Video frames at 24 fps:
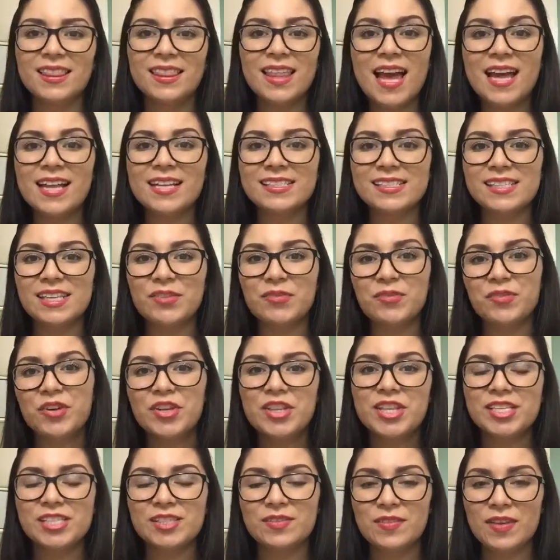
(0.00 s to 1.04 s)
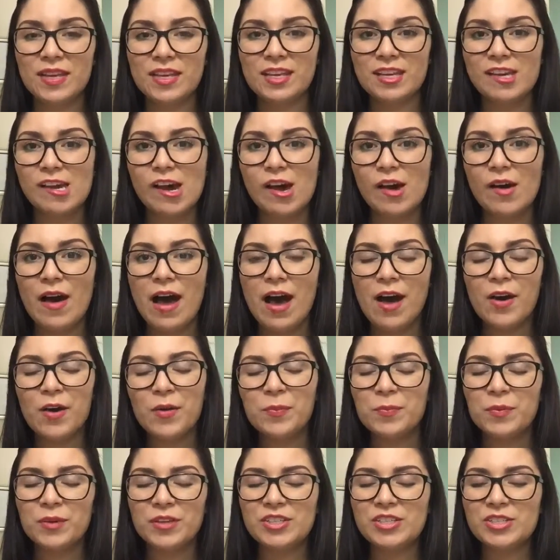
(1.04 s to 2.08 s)
That is it for this video. I
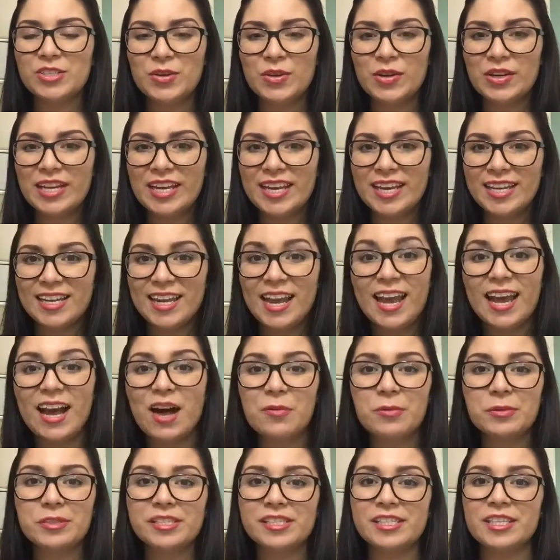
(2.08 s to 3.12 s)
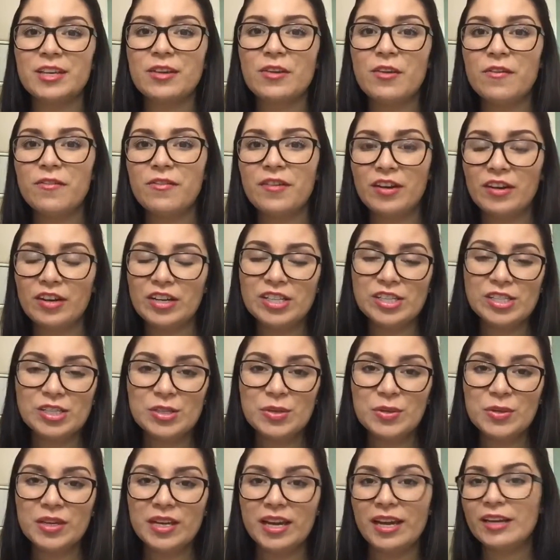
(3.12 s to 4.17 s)
hope you enjoyed it, and I will see you very
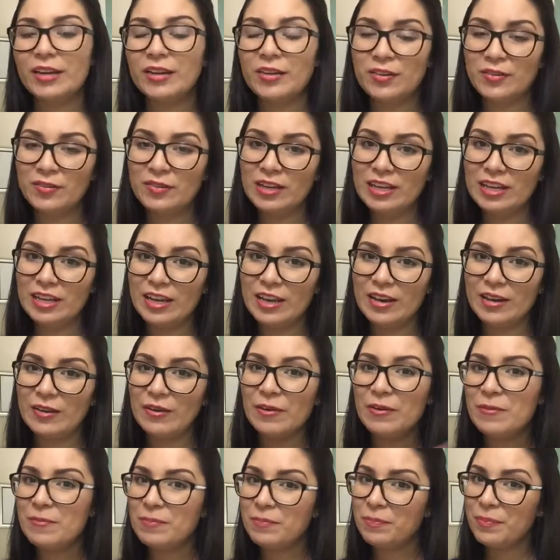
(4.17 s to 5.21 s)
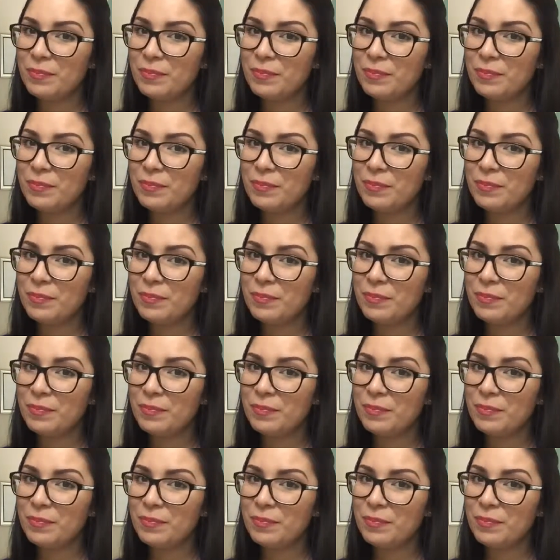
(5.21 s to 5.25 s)
soon in another video.